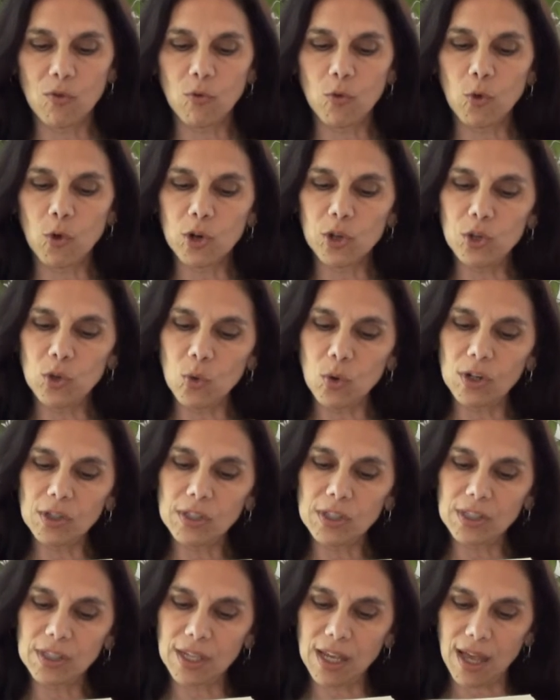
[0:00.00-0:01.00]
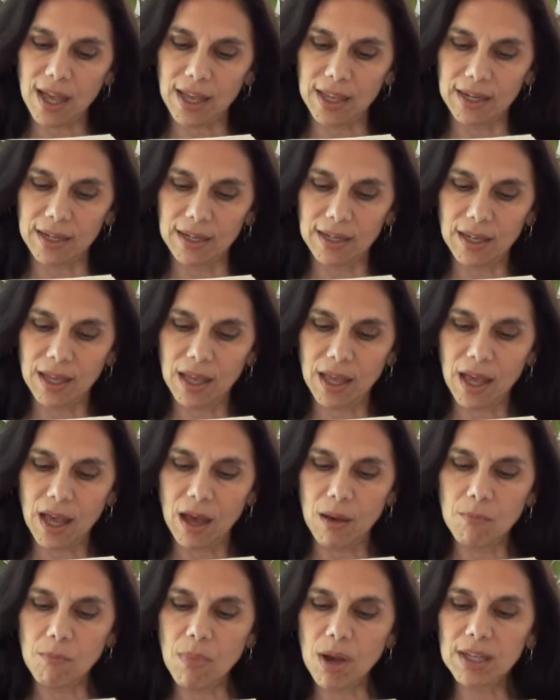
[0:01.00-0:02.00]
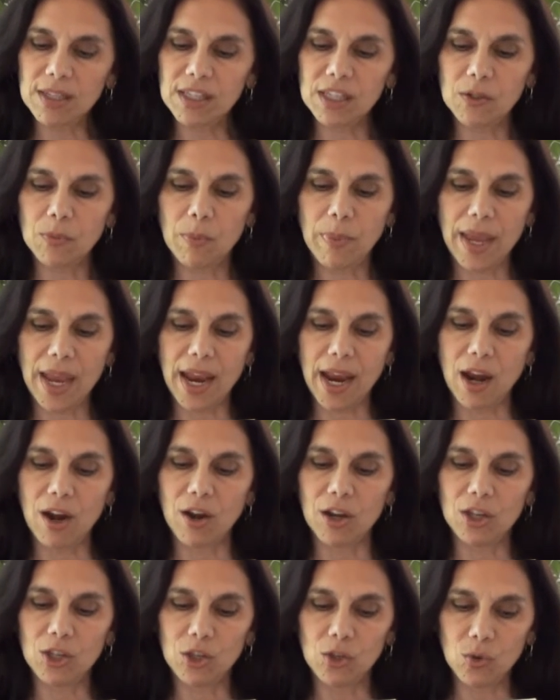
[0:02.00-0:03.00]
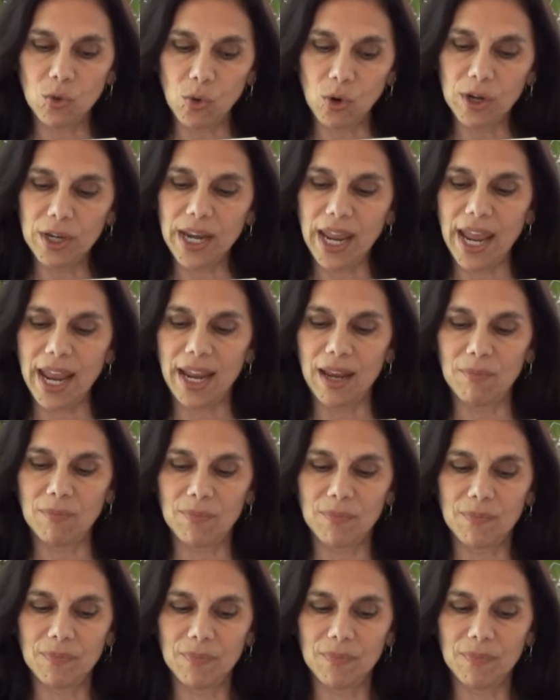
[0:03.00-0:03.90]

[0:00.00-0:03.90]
For your Son must bear your name,